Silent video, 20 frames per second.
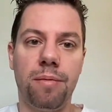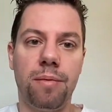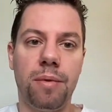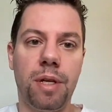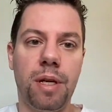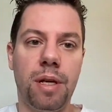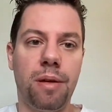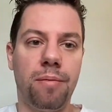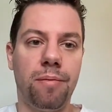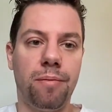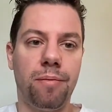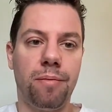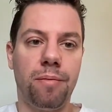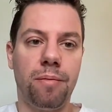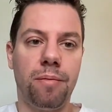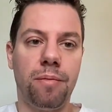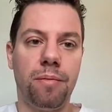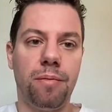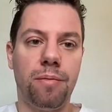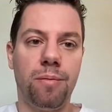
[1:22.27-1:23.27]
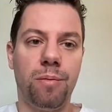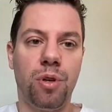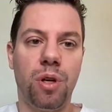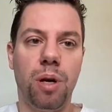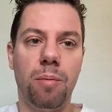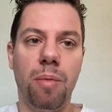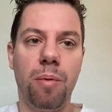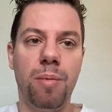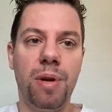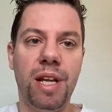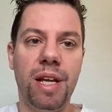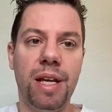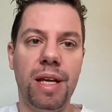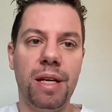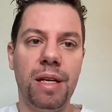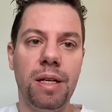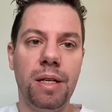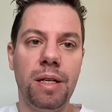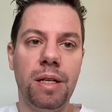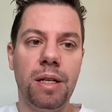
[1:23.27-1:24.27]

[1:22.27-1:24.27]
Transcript: the probably